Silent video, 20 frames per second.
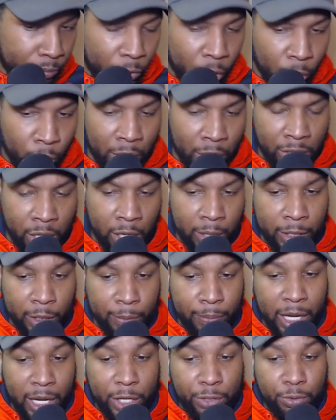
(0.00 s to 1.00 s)
When I talk about the
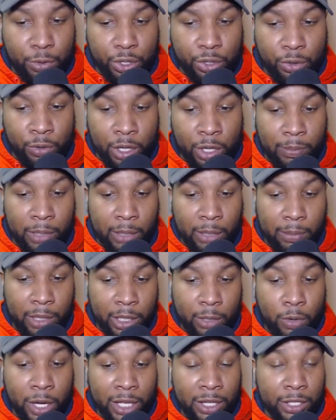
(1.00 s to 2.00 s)
pass rush showing up in a
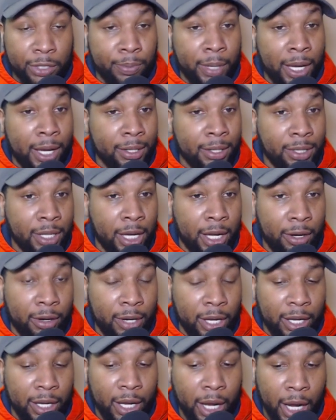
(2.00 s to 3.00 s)
big way this past
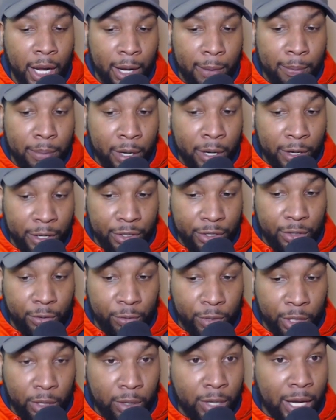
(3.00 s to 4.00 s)
Saturday, Barryn
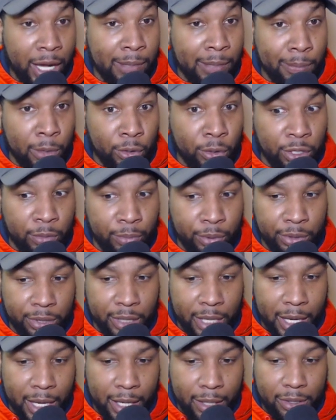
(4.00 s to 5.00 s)
Sorrell had multiple
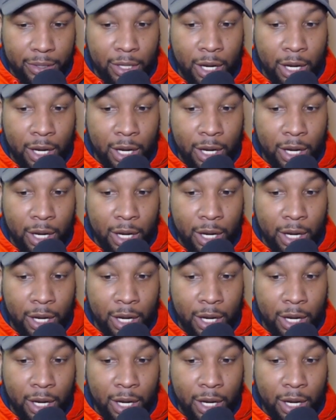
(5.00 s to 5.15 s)
sacks.